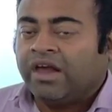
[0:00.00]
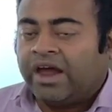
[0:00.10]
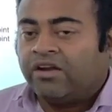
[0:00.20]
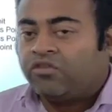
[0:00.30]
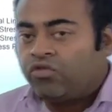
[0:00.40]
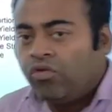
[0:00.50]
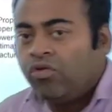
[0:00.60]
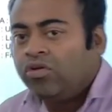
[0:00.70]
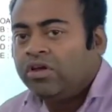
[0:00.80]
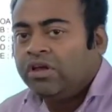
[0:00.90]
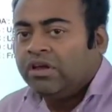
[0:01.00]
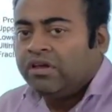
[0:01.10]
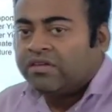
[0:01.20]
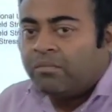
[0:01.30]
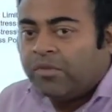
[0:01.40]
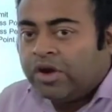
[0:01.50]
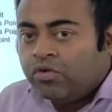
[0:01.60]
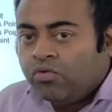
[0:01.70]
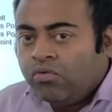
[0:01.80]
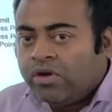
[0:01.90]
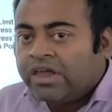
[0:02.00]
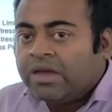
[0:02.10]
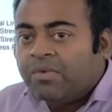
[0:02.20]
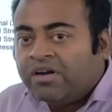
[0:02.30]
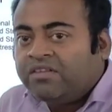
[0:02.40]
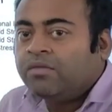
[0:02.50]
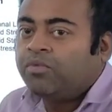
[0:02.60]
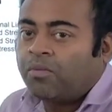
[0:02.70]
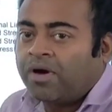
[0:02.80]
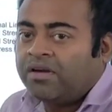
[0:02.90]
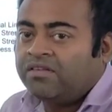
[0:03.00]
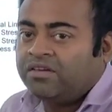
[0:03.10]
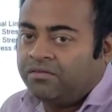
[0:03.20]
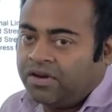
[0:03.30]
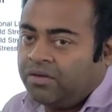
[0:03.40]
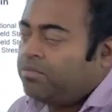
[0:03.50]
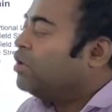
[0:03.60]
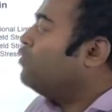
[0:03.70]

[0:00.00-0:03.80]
and so some new emerging properties develop.